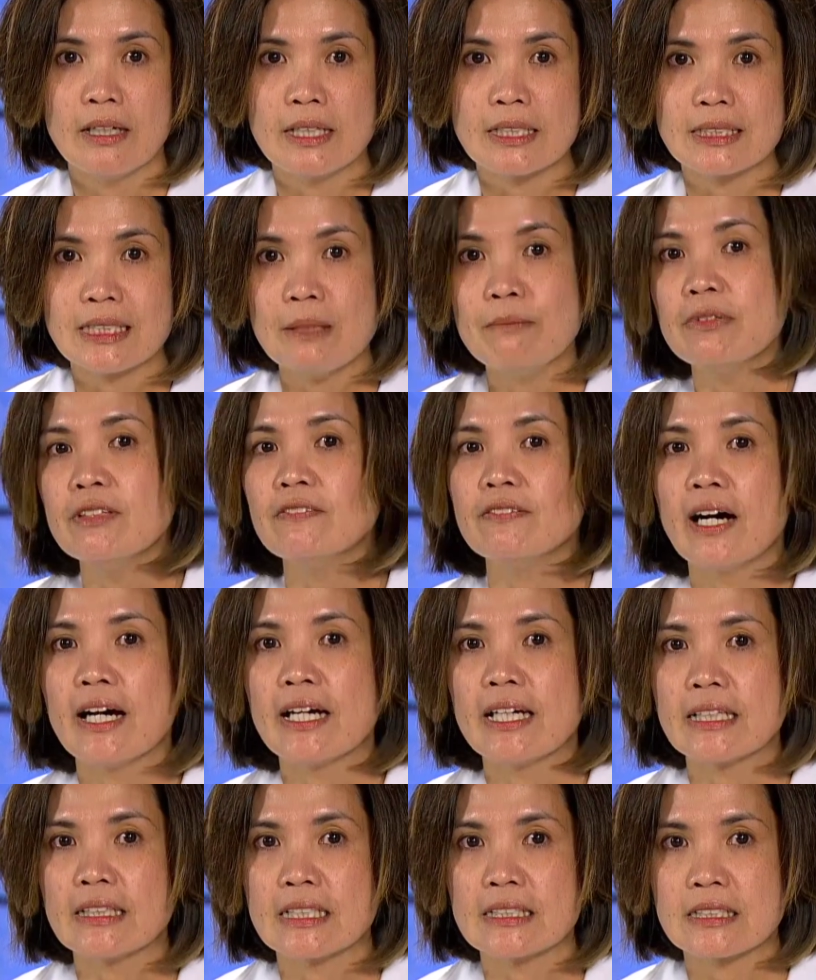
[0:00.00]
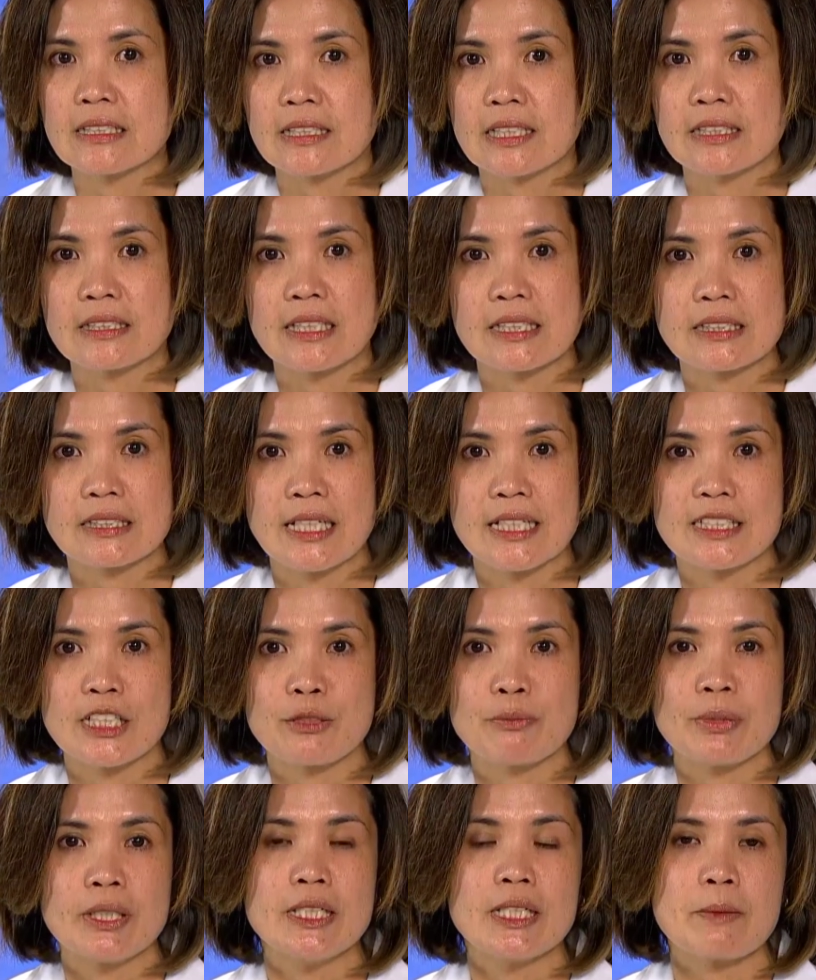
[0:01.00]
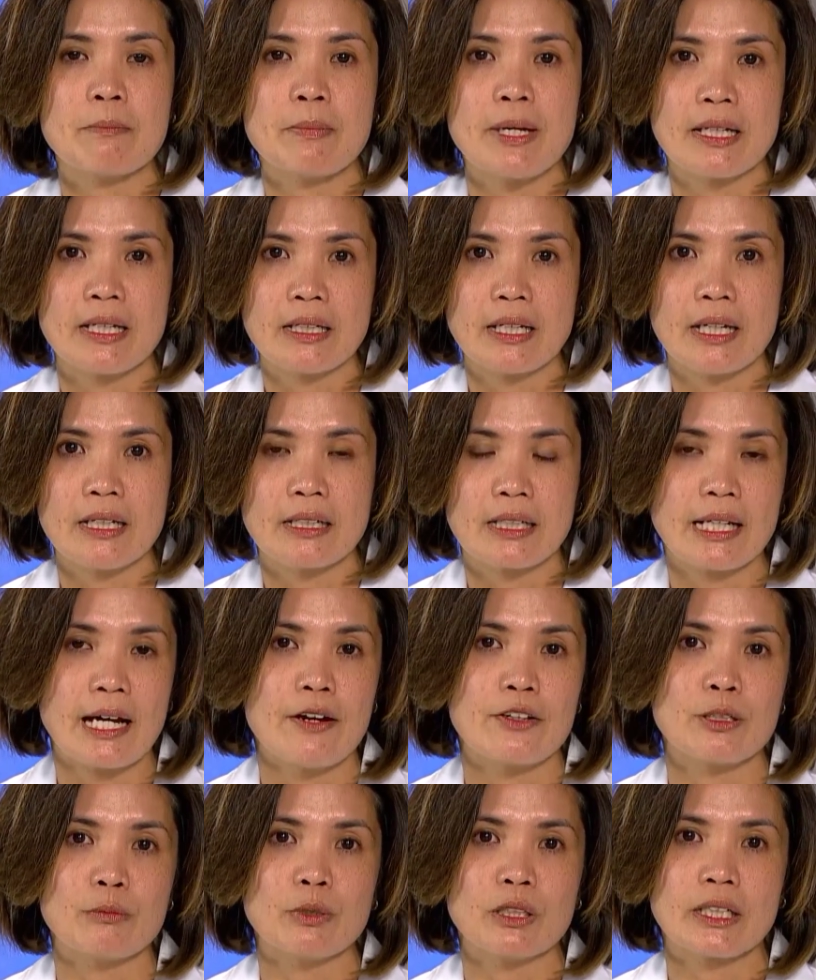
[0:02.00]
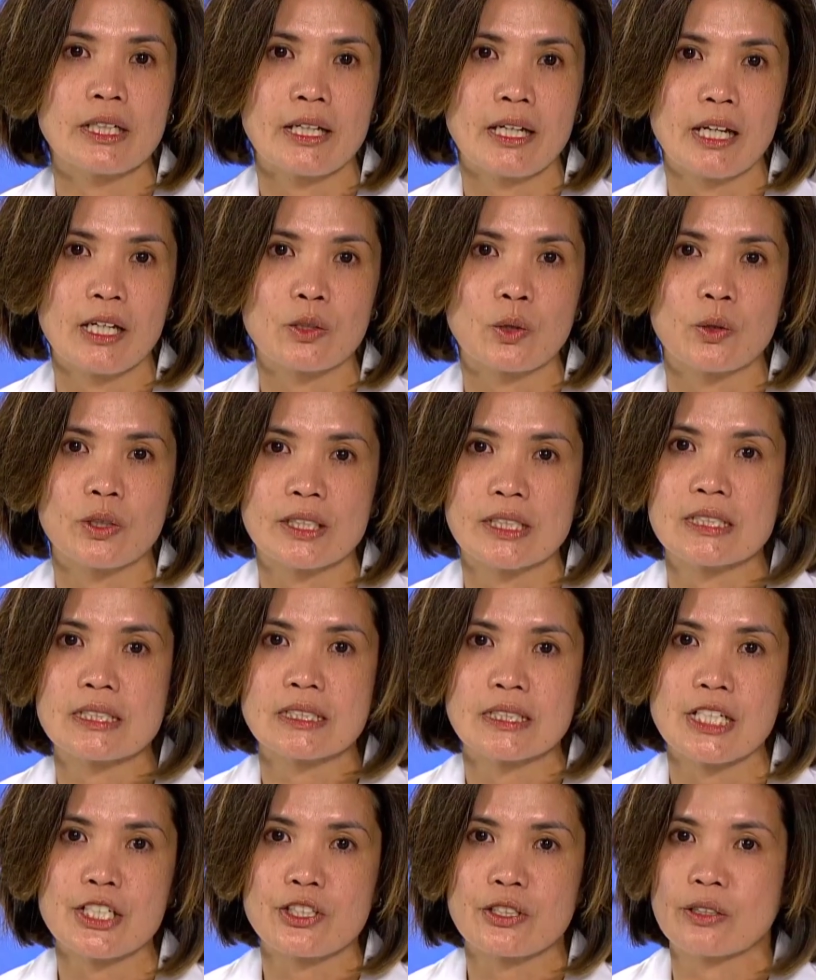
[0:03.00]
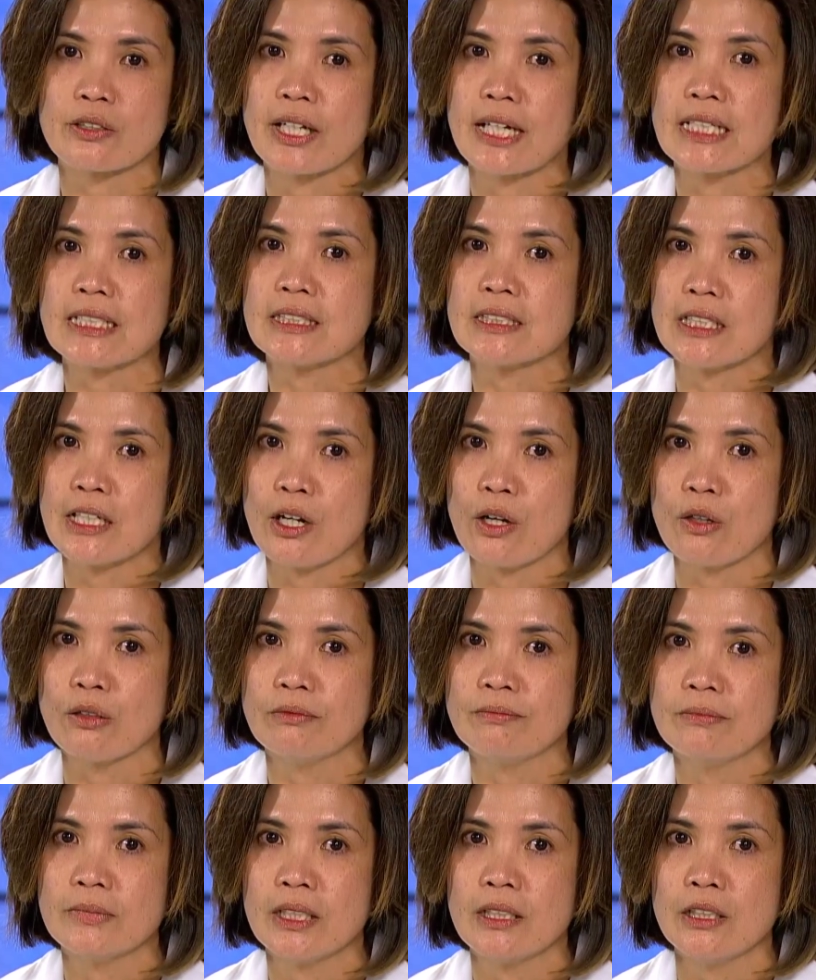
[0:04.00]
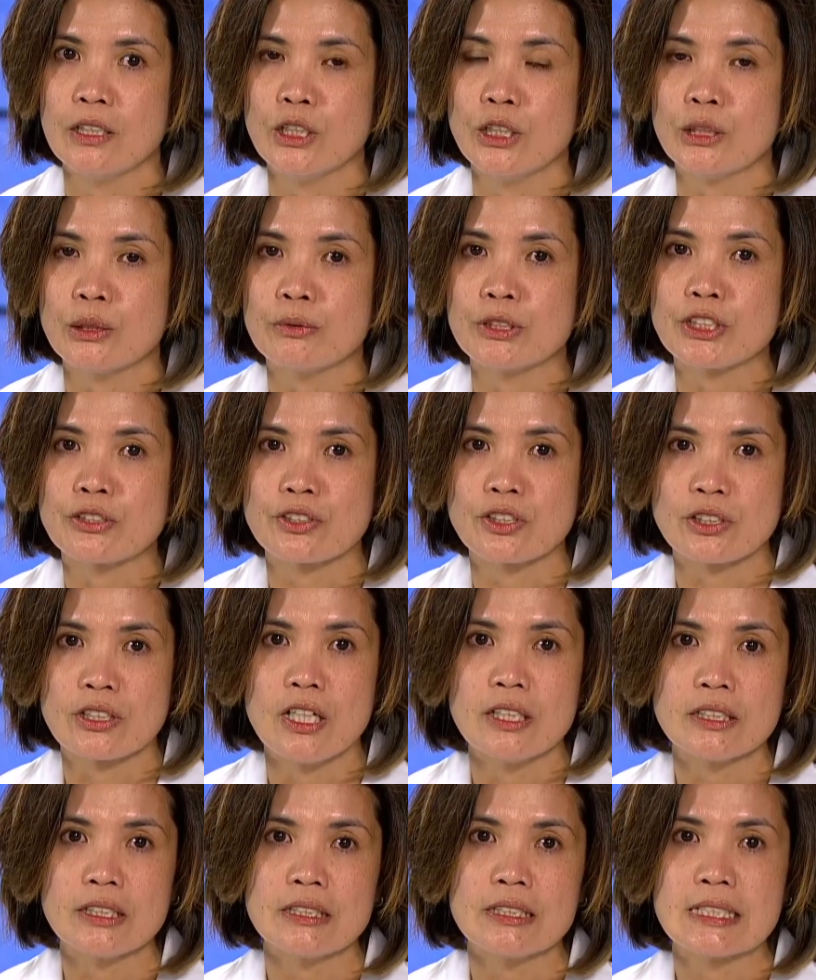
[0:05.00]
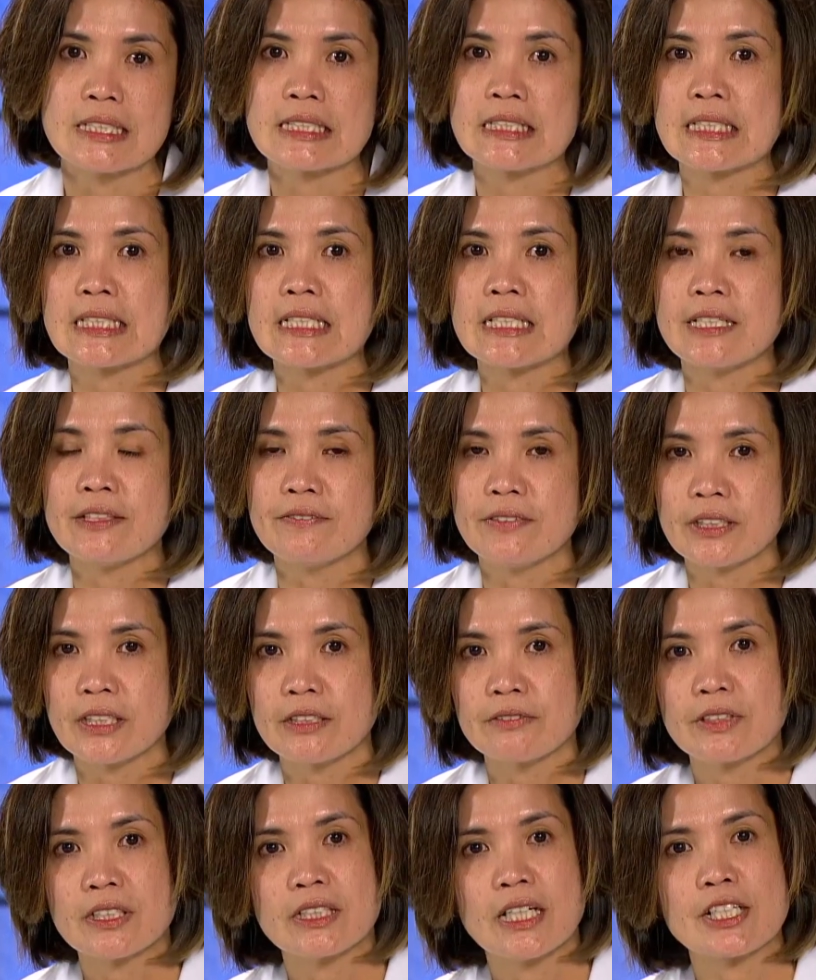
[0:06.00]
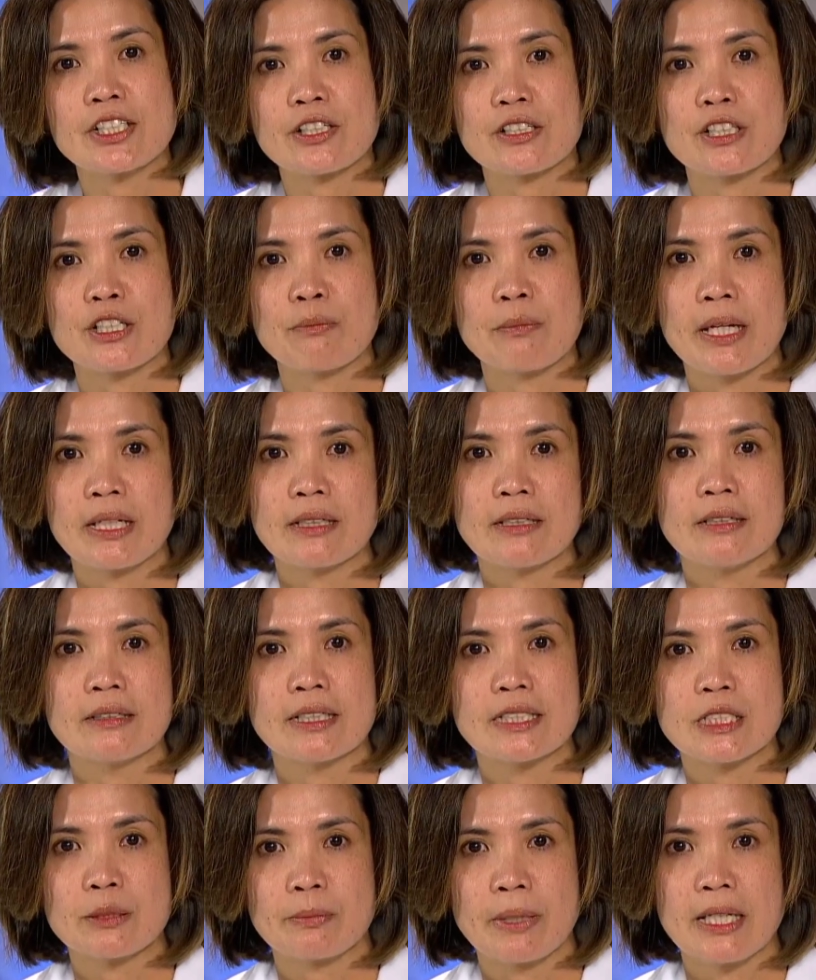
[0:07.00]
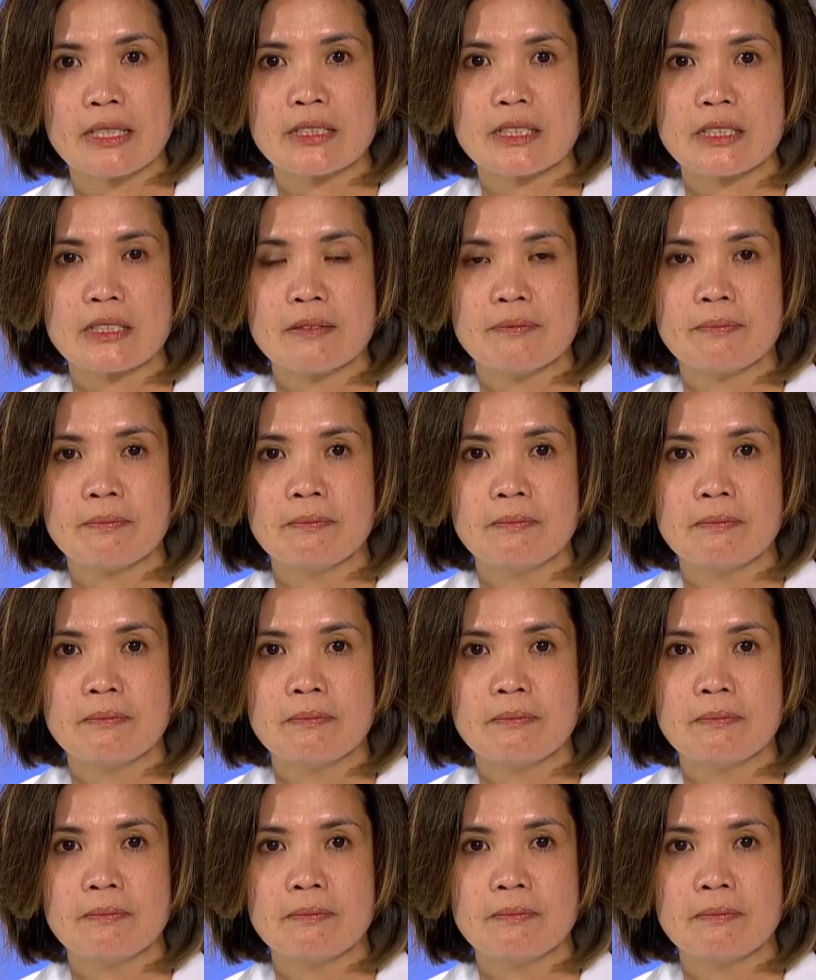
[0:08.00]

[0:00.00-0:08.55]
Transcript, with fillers: Exemplifying this is our success at being a Medicare Accountable Care Organization, or ACO, which resulted in a significant reduction in medical expense.